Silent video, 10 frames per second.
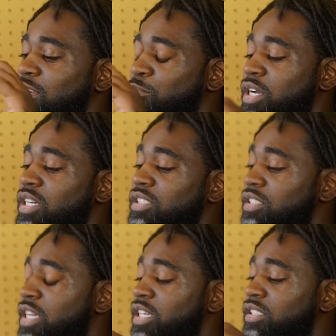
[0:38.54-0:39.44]
my
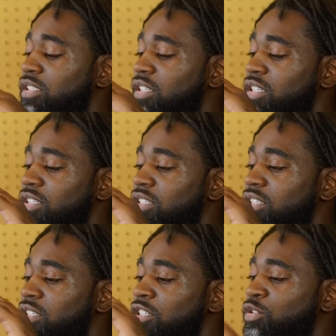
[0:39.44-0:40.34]
cousin actually like
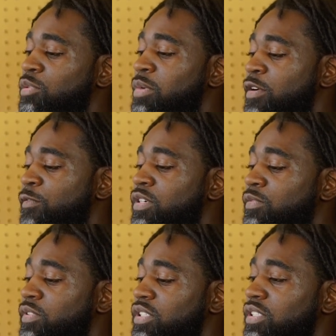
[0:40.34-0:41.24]
kill somebody in front
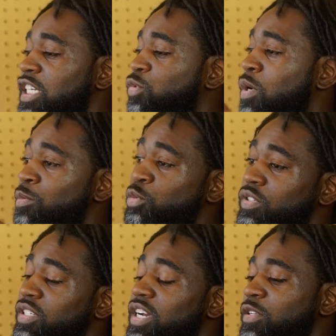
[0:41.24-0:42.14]
of us. That's why we
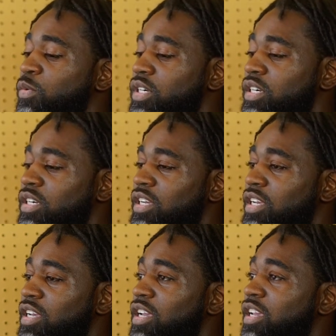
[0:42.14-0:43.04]
moved to Delaware.
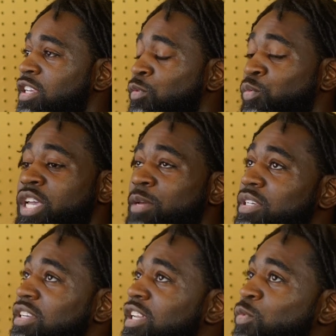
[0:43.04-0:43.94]
And then we came
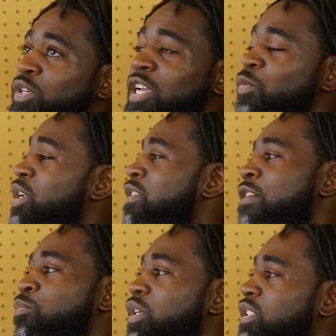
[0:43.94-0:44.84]
to Delaware like we didn't
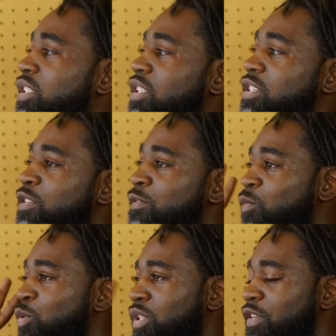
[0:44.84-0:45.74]
have a place to live.
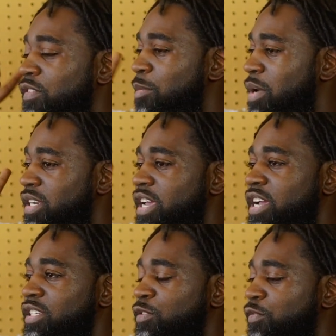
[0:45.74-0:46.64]
We were living in my
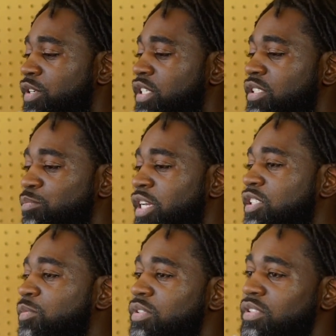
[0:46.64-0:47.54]
dad's friend's
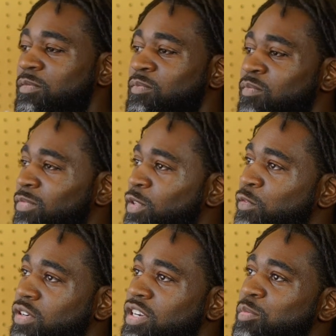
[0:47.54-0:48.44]
basement
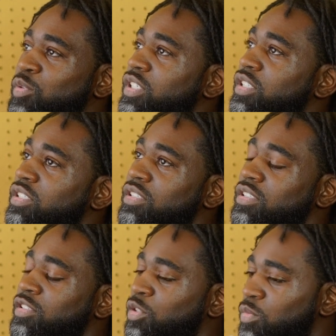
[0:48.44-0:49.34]
for a couple years
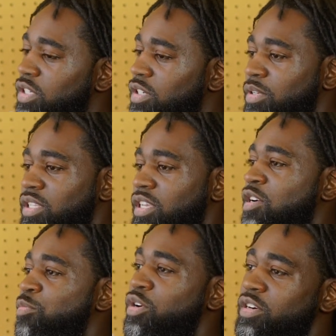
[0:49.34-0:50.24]
until we ended up getting like
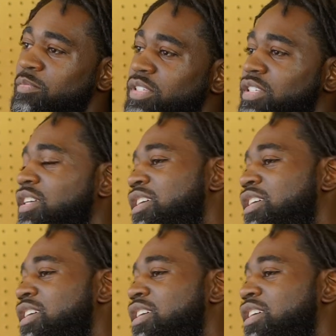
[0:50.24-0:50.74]
an apartment.